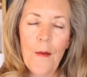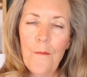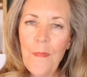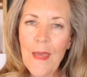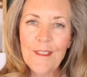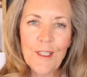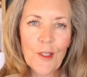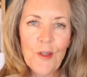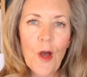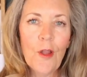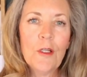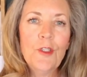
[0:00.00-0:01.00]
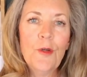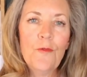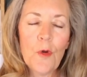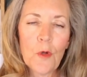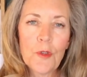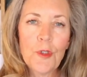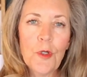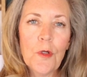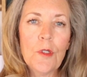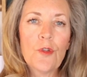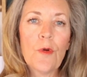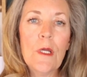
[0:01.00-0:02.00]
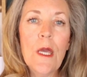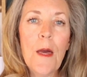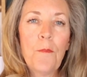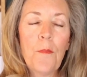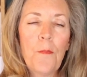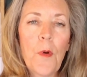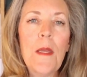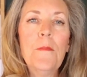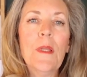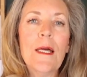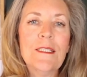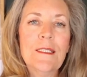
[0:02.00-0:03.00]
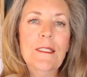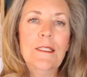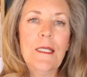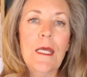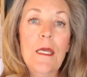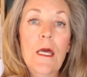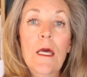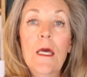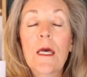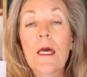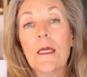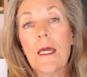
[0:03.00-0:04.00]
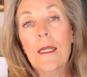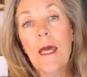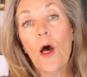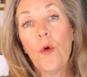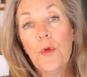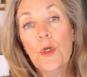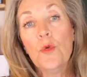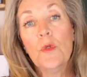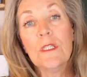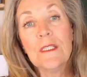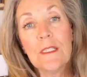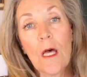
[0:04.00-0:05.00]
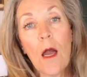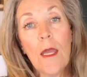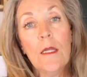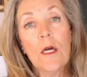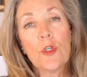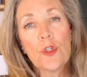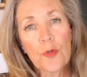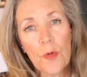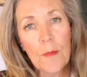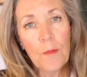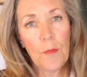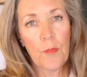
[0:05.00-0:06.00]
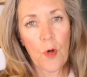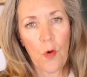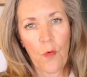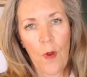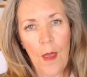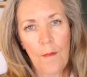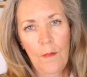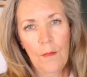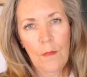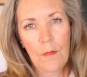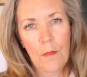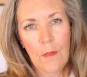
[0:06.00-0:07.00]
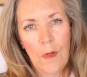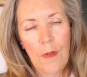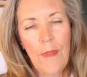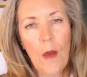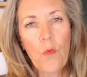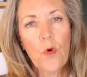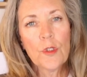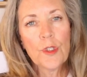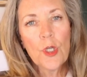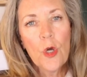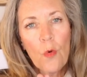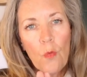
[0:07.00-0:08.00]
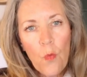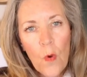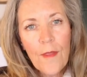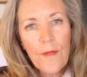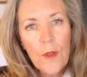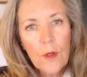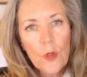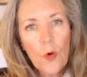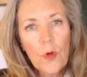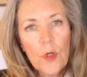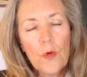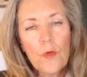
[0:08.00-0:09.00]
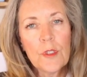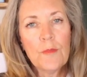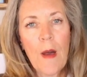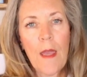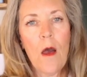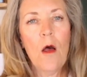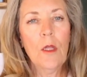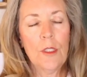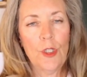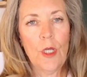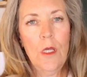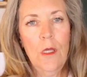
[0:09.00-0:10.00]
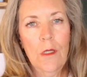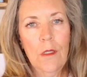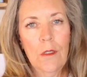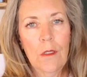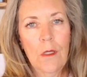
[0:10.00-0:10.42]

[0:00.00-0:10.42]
A basic knowledge of neurocircuitry and brain plasticity can help you design a treatment program that works with your youth's biology